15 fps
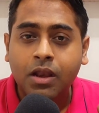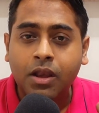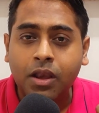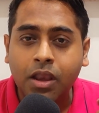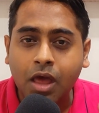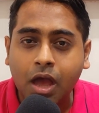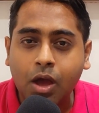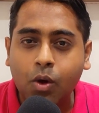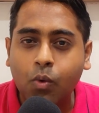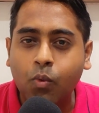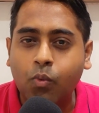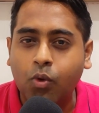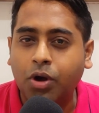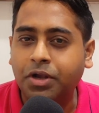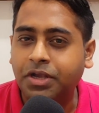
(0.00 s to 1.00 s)
Now
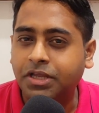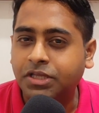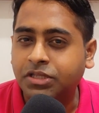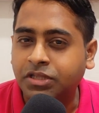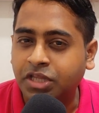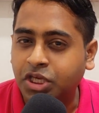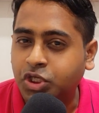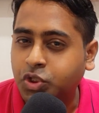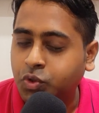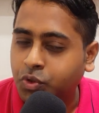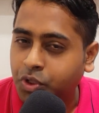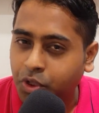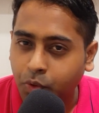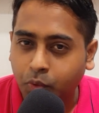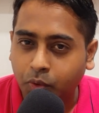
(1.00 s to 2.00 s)
what they
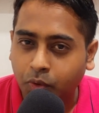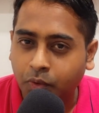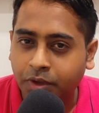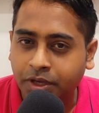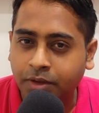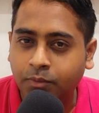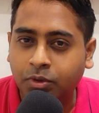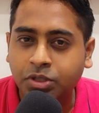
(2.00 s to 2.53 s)
should do, okay?